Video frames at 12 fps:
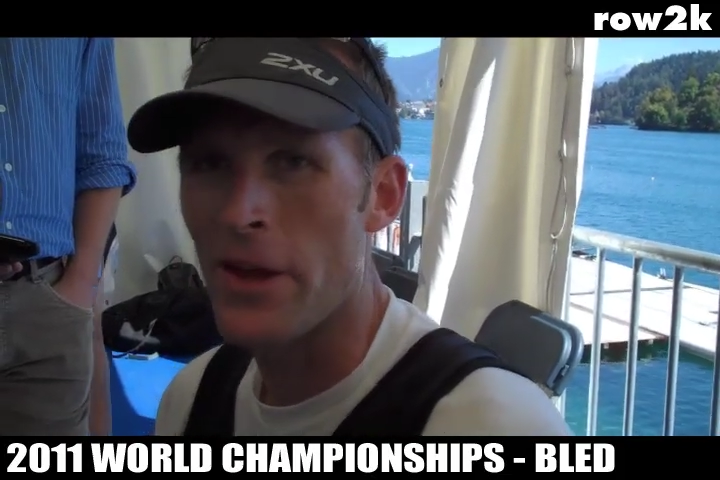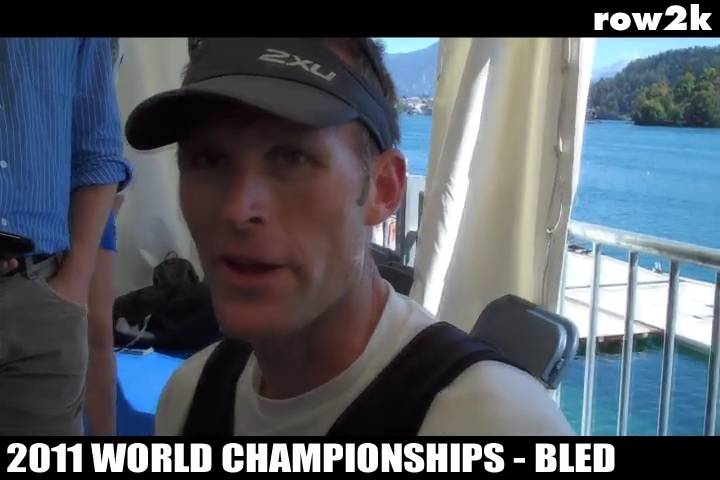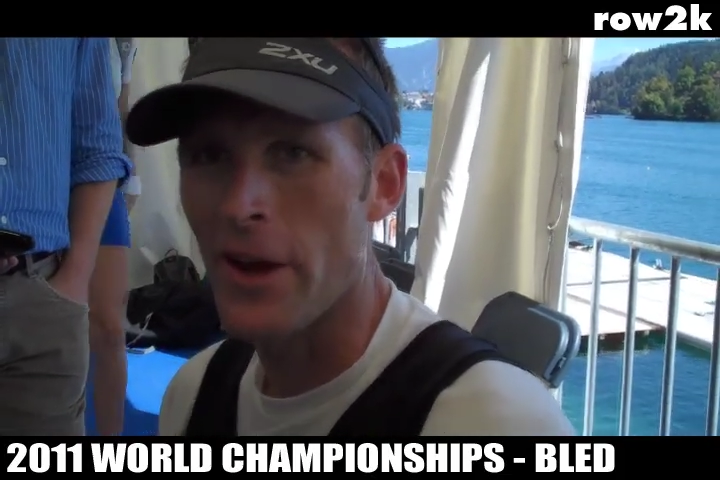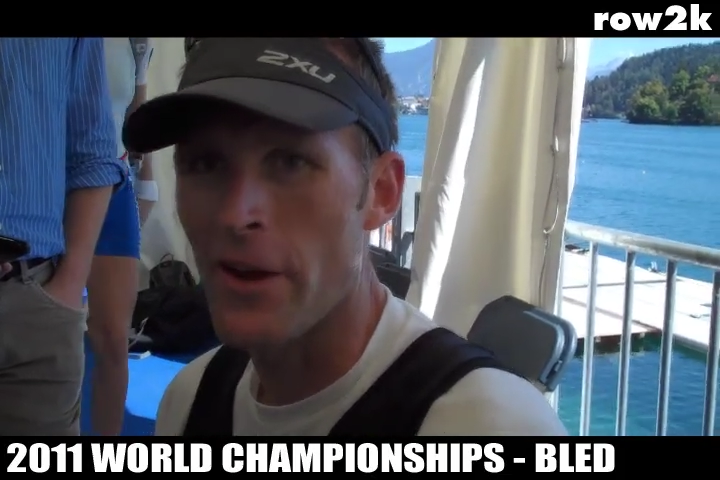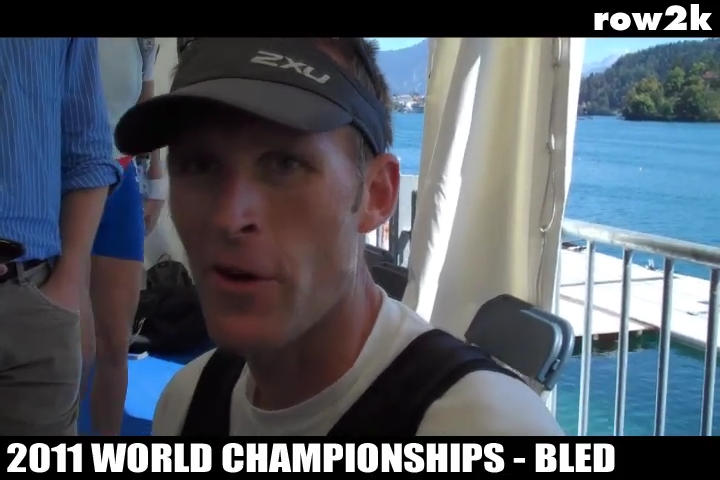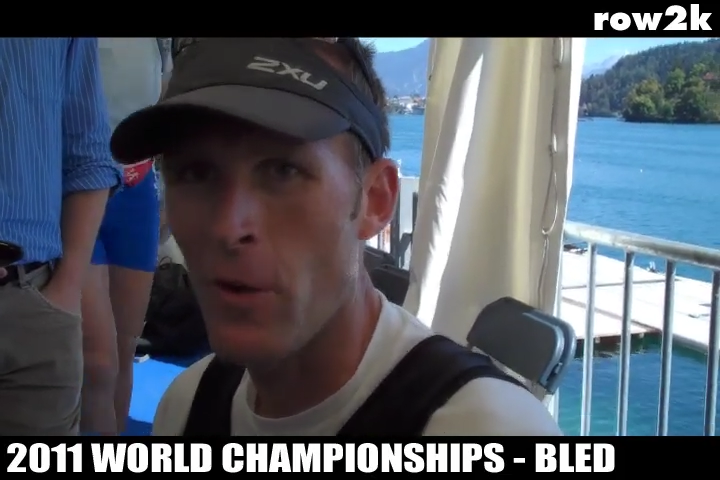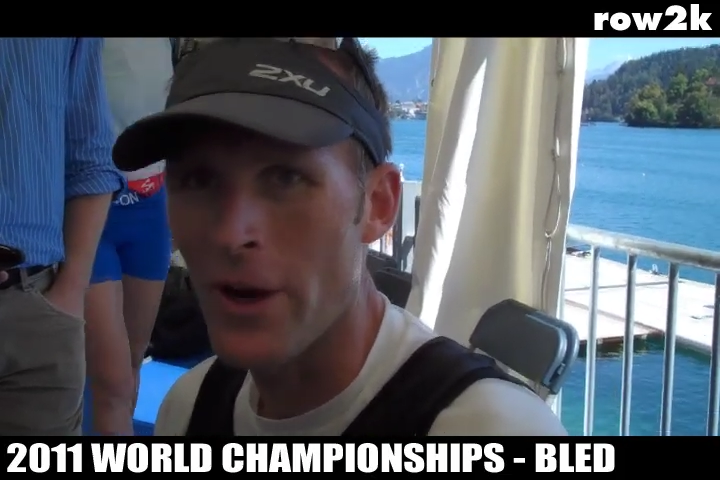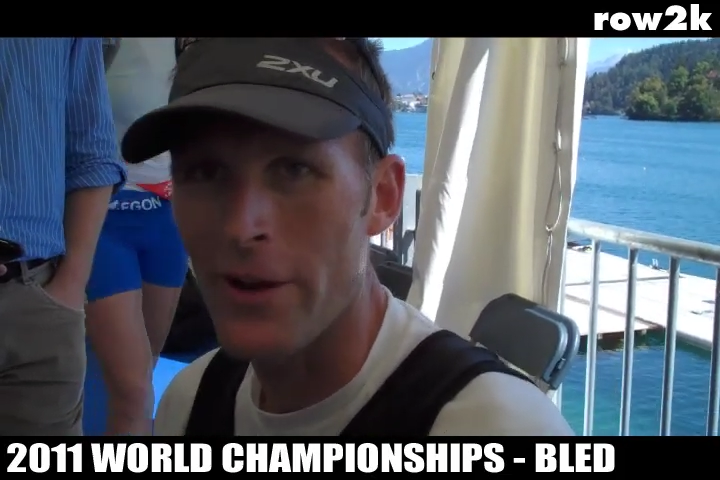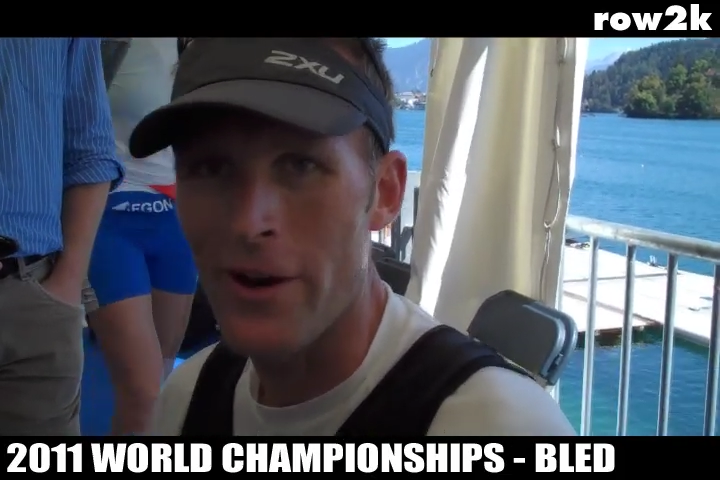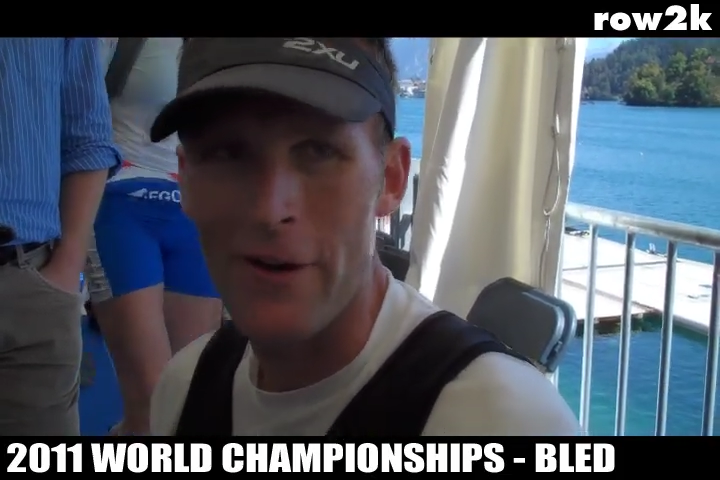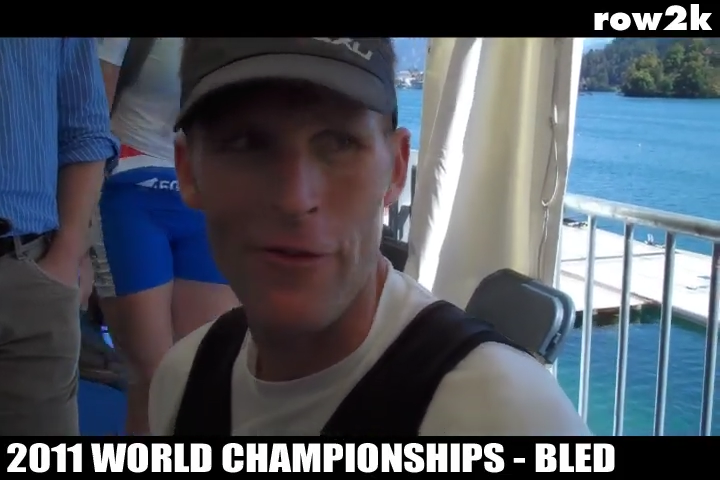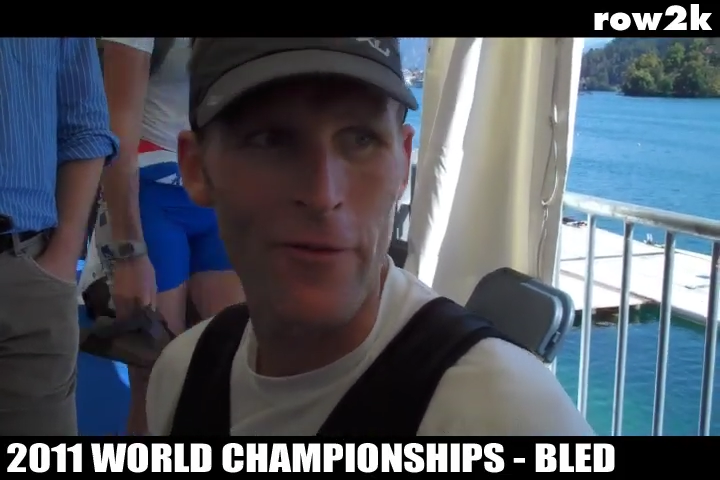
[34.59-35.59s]
you know, one
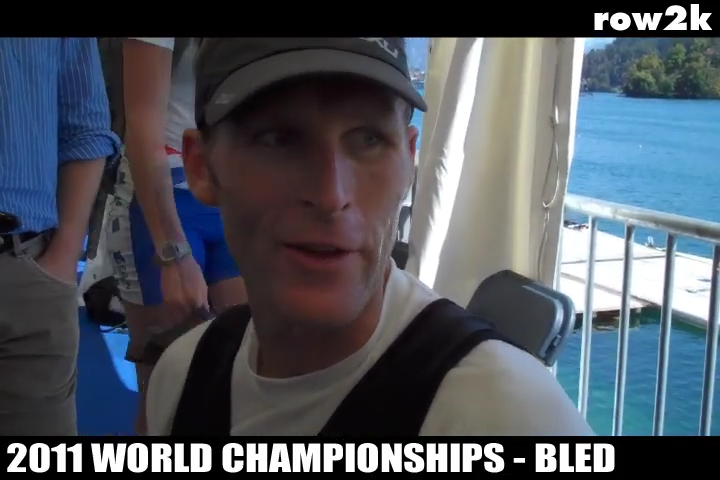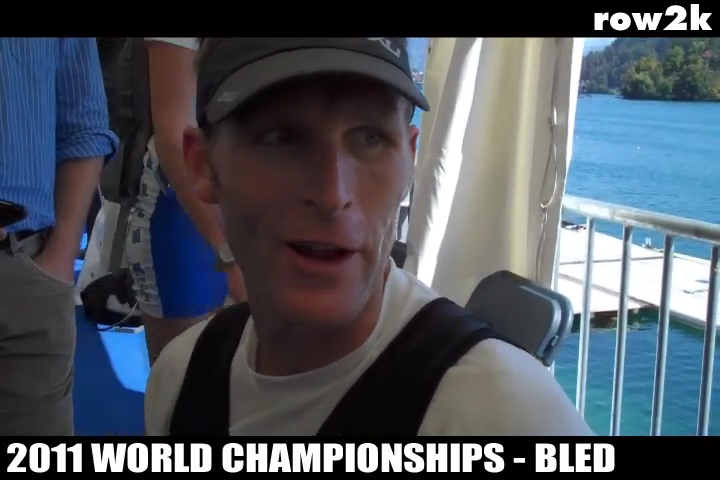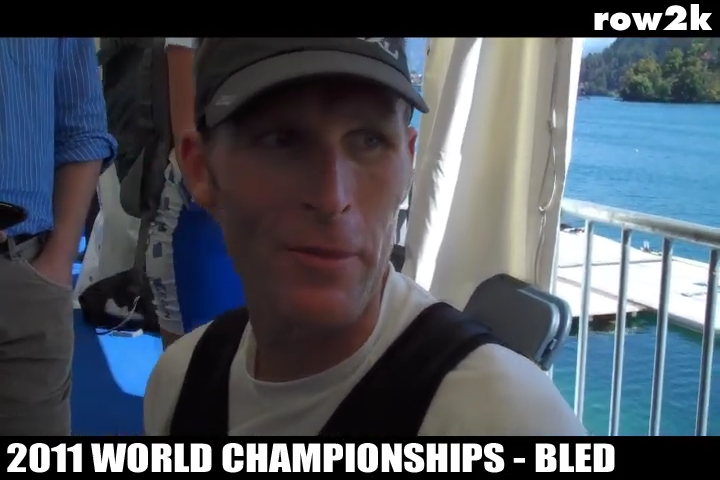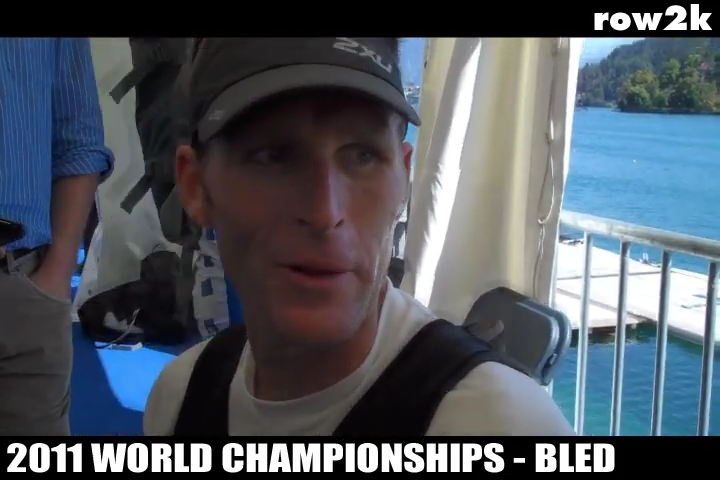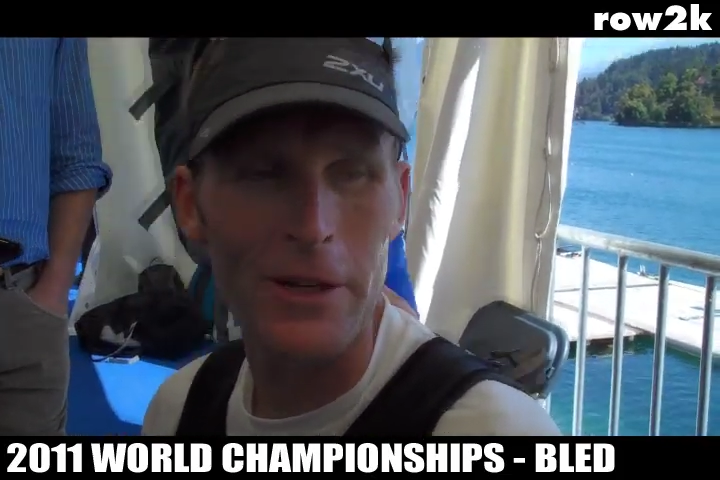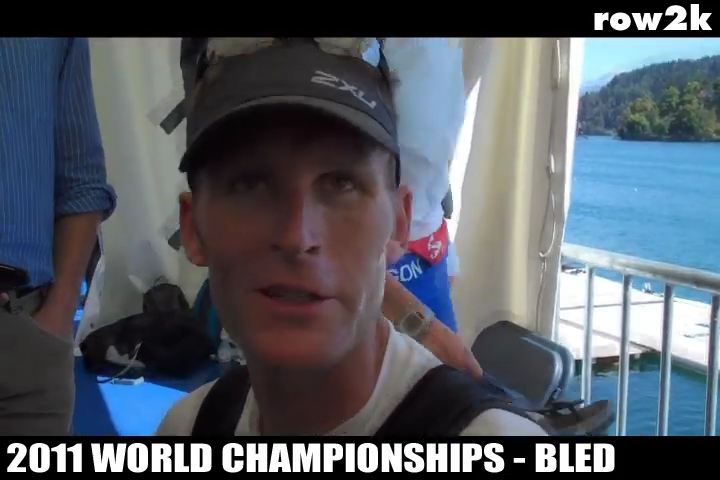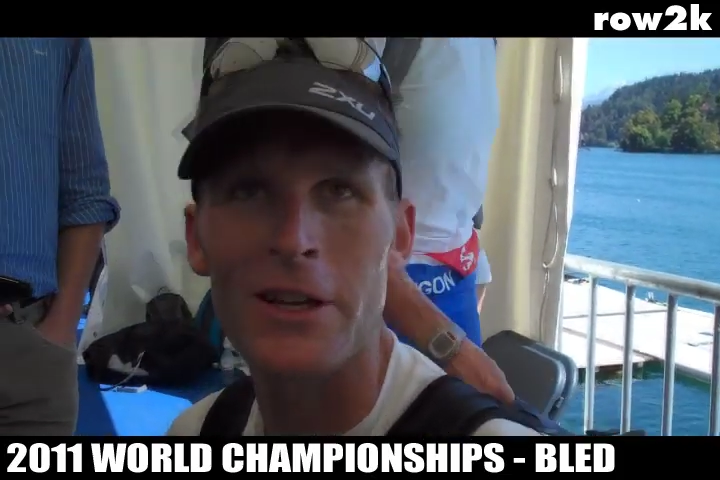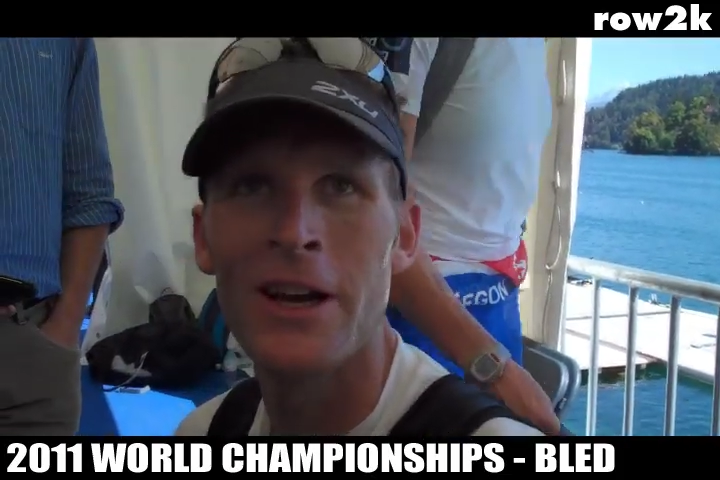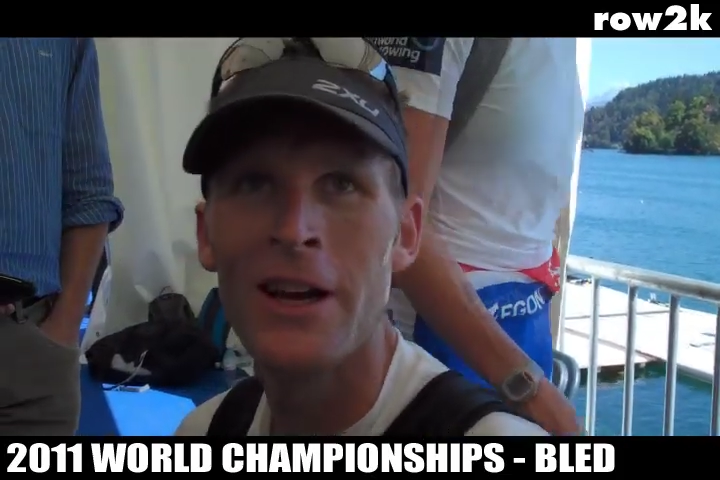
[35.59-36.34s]
year out from the Olympics,